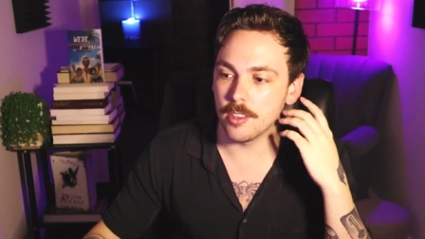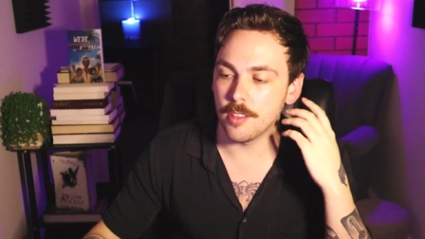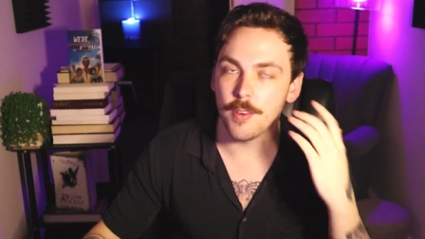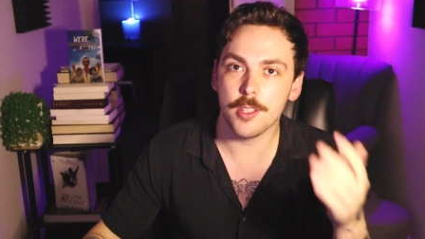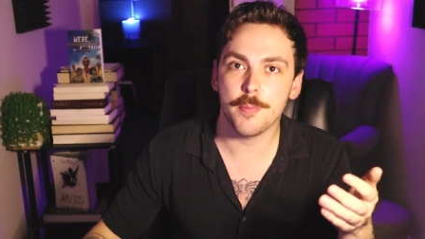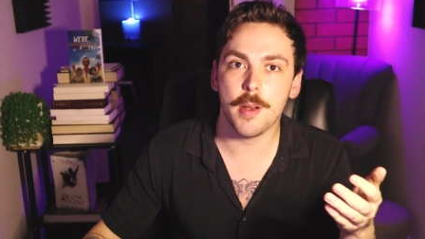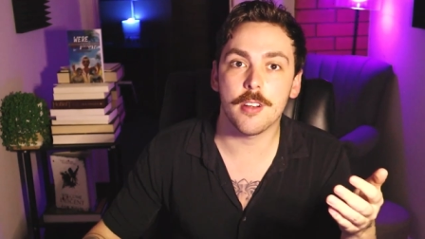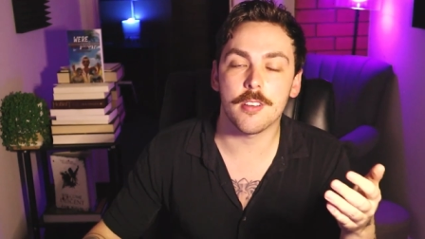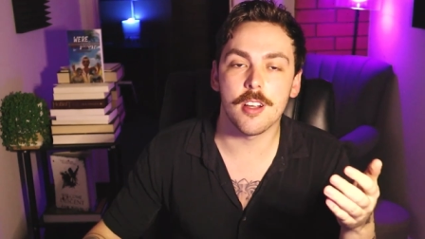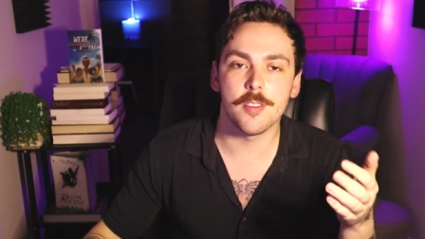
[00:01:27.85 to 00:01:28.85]
The first
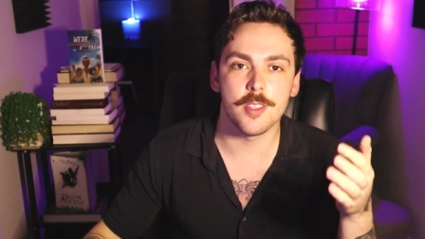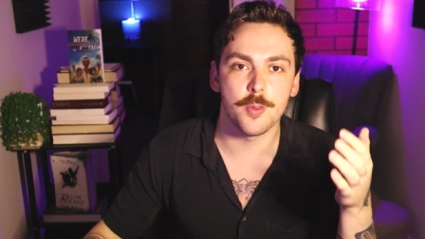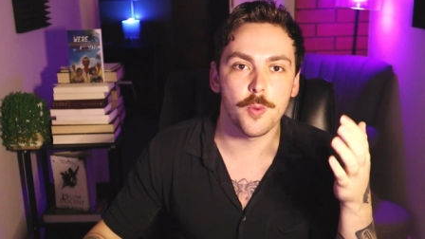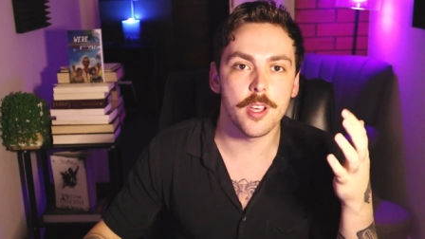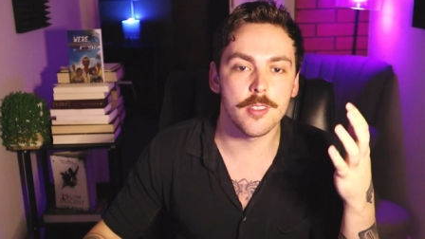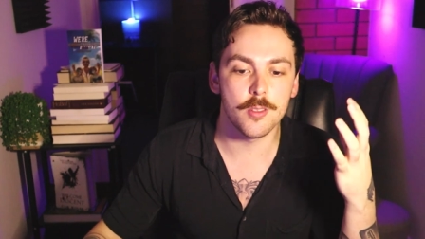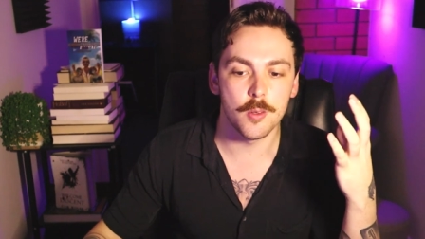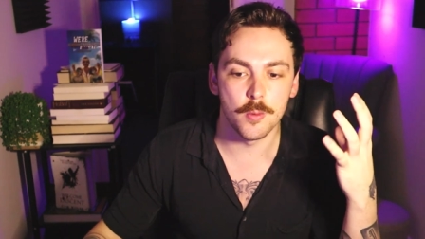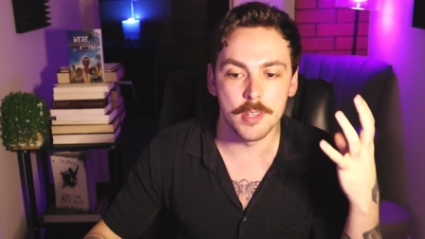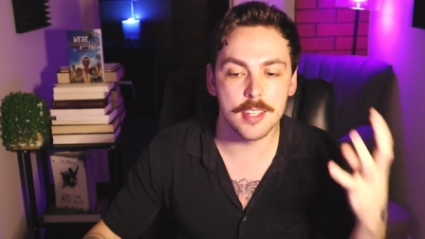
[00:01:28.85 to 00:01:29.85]
paragraph is where
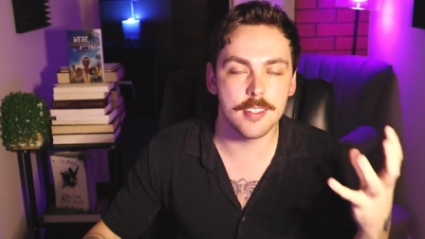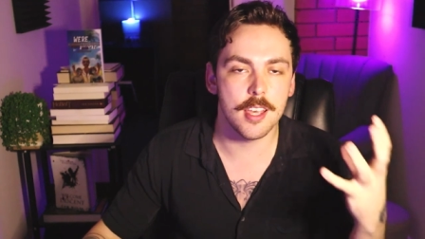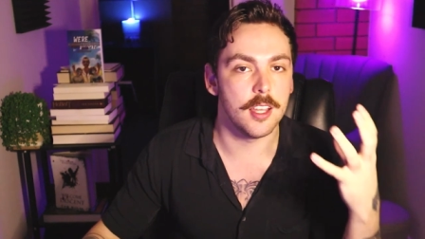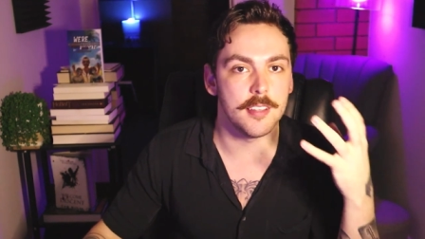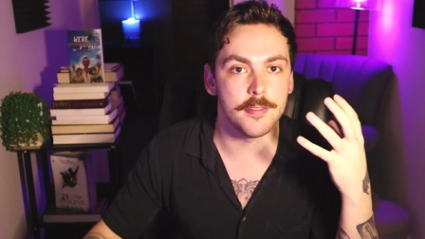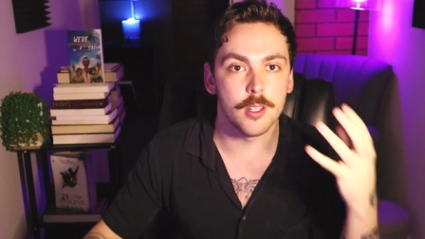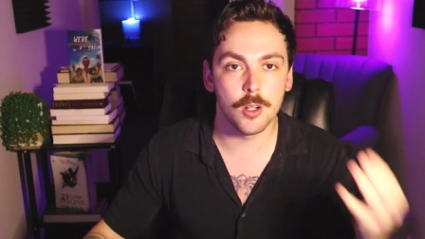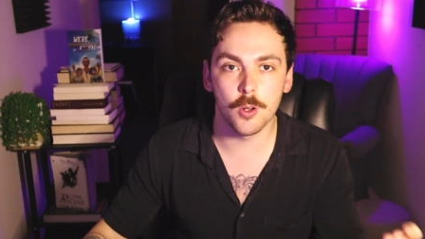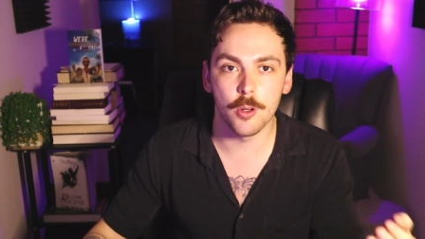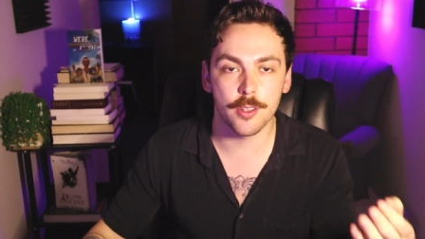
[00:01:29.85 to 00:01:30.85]
you need to have the
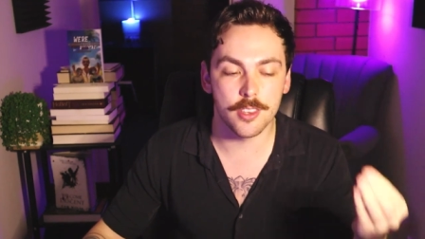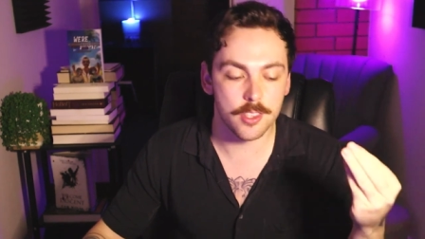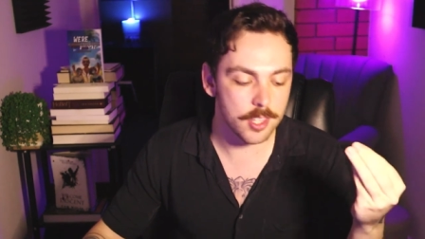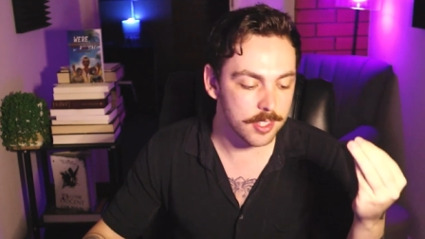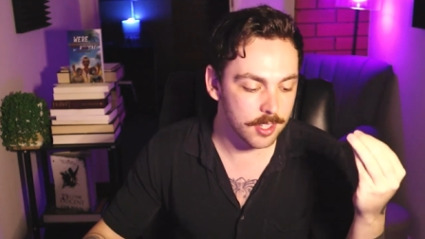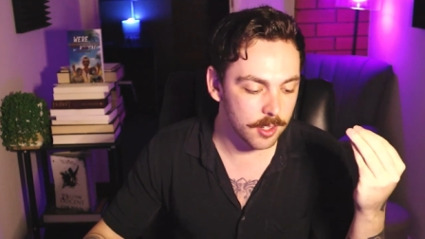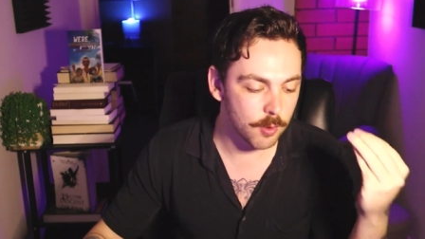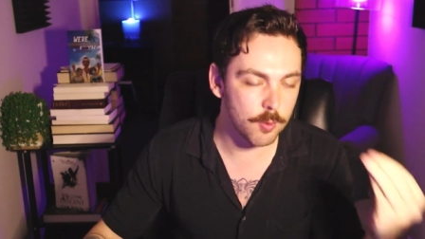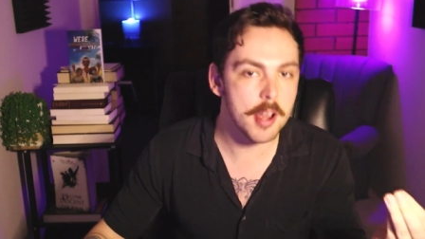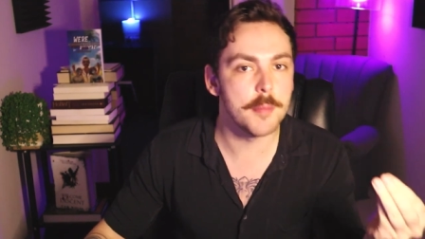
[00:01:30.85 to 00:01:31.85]
hook, the thing that
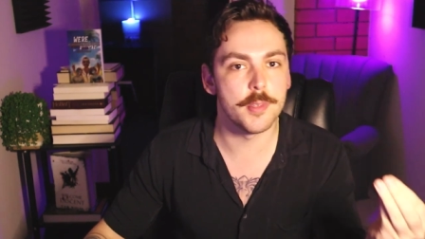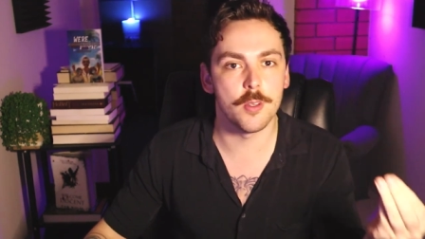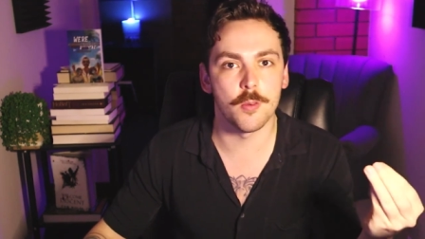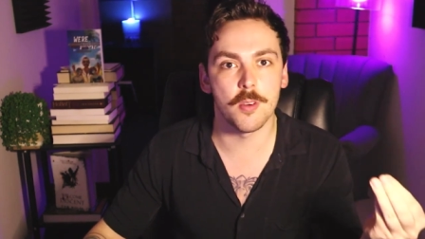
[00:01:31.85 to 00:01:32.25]
grabs your